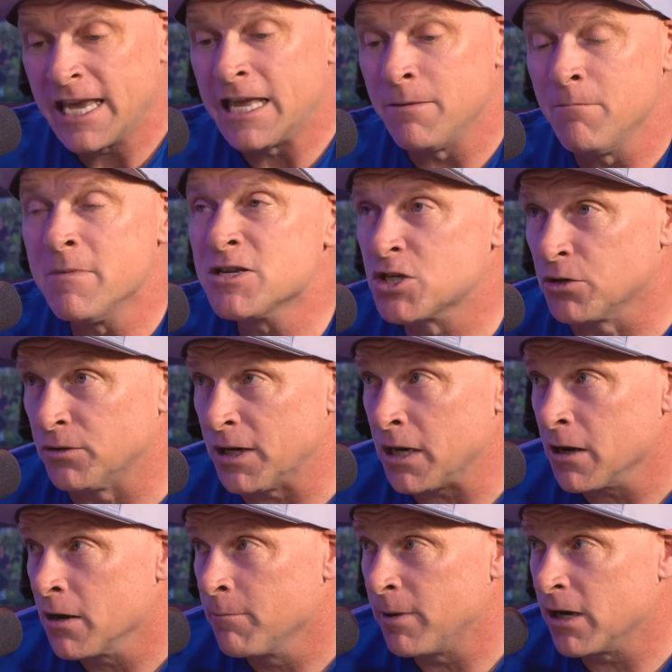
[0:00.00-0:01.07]
in
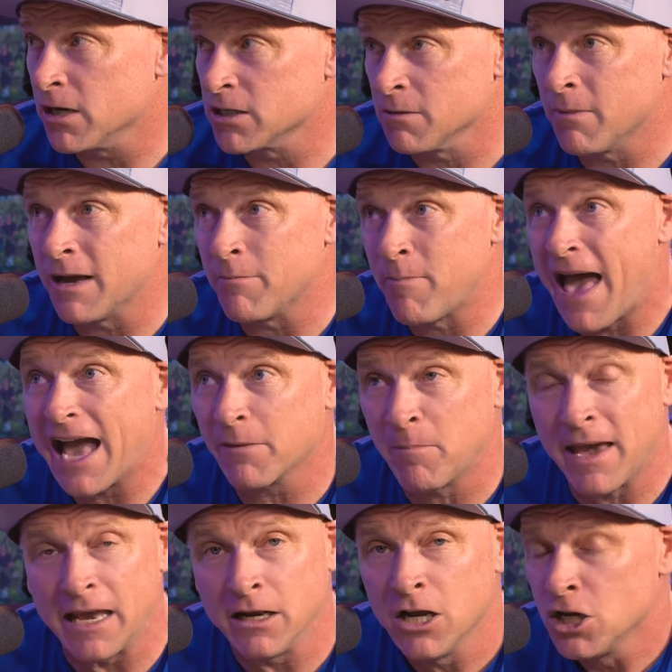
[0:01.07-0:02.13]
misery because of my
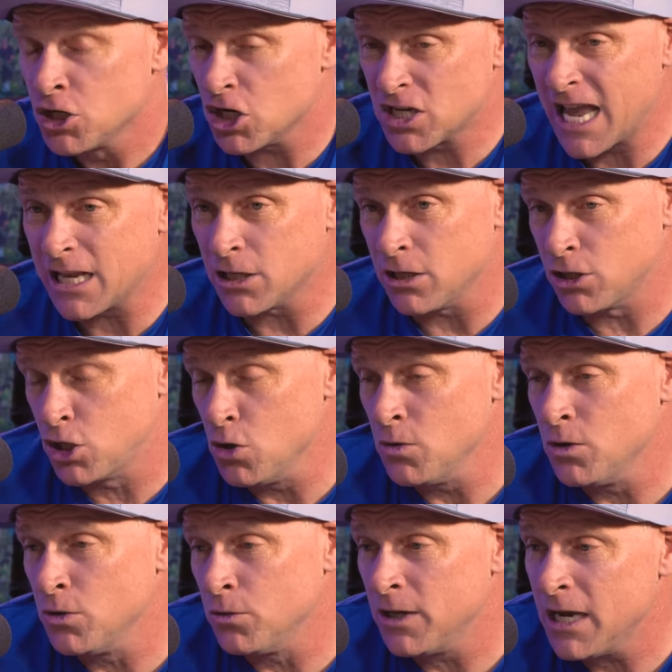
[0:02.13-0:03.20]
back pain. Just had
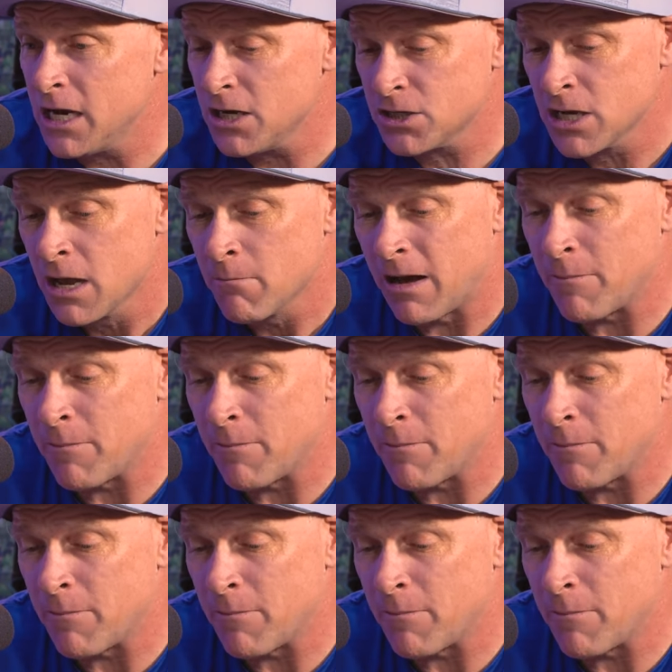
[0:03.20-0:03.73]
two new knees.